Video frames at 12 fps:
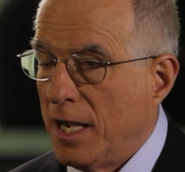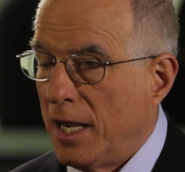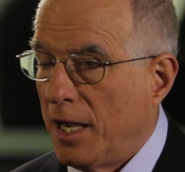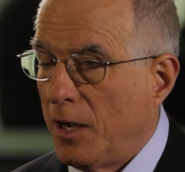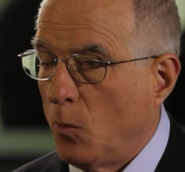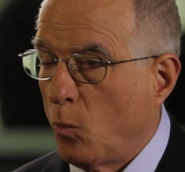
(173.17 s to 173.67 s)

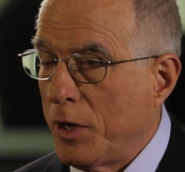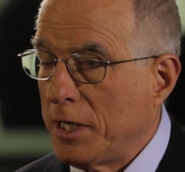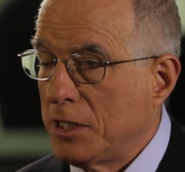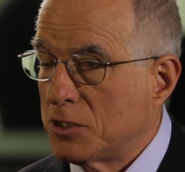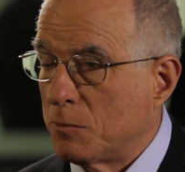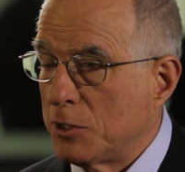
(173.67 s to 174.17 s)
Uh, we
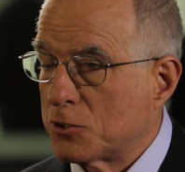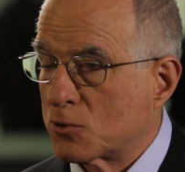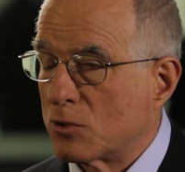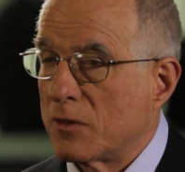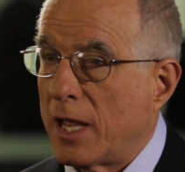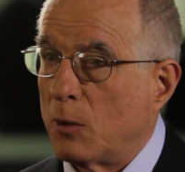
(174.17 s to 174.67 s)
need to be
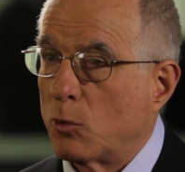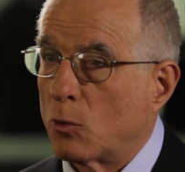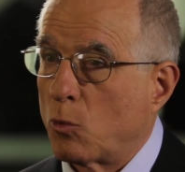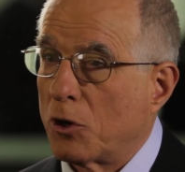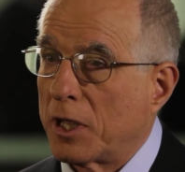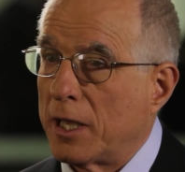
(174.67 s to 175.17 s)
sure that we're
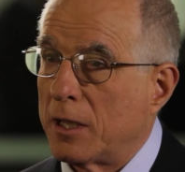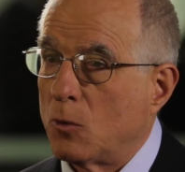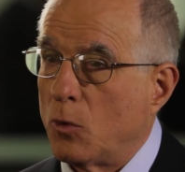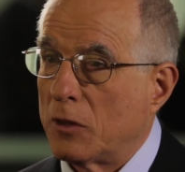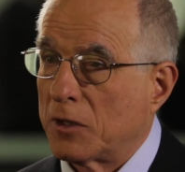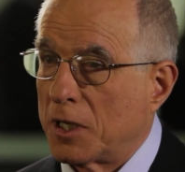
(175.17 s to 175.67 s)

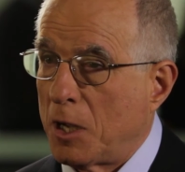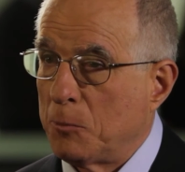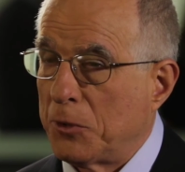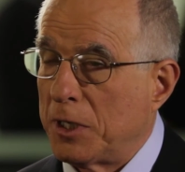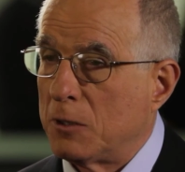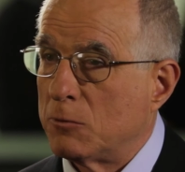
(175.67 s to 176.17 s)
working with a
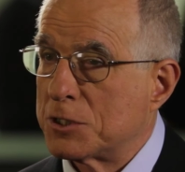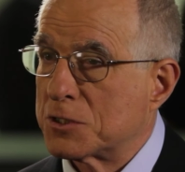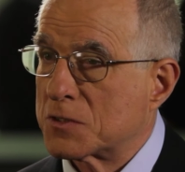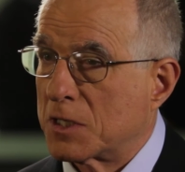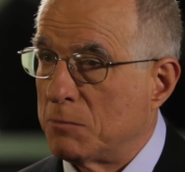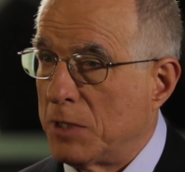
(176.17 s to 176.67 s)
company which
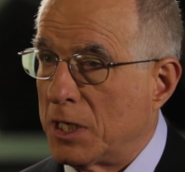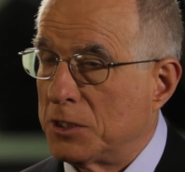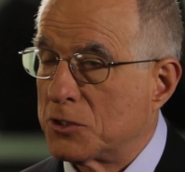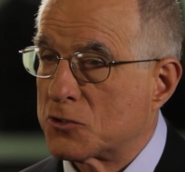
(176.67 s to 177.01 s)
is committed